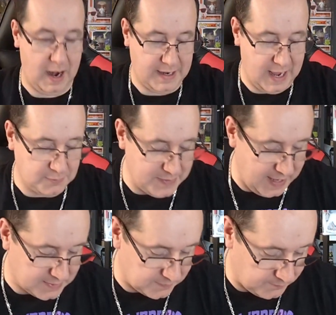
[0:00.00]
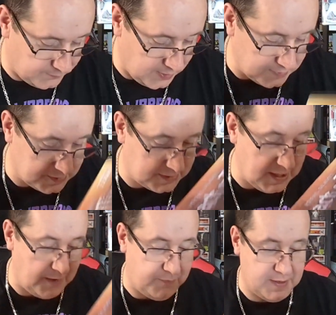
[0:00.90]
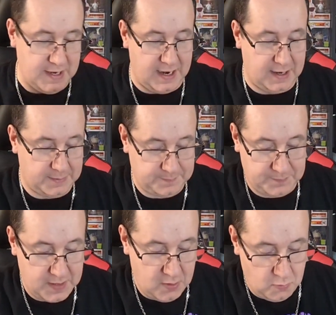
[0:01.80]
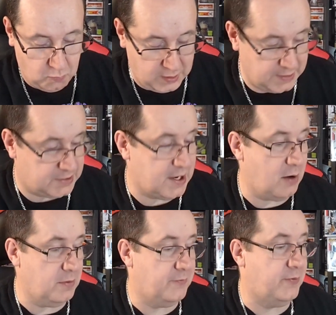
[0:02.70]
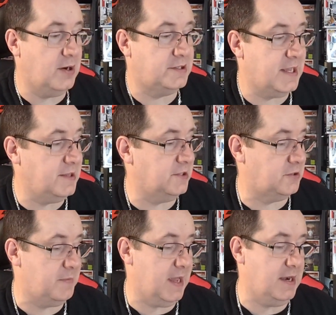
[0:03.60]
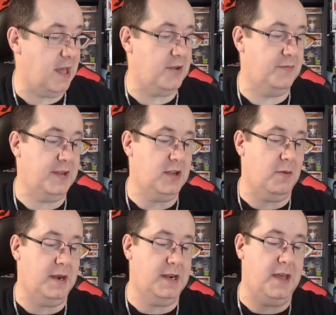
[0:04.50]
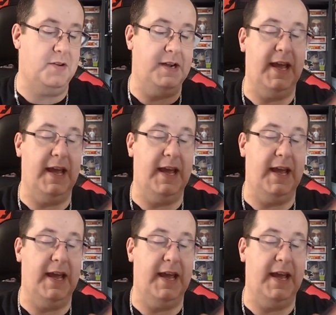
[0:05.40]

All right, guys, we got some fun stuff in there. We're going to start with the first thing. This will be another video on another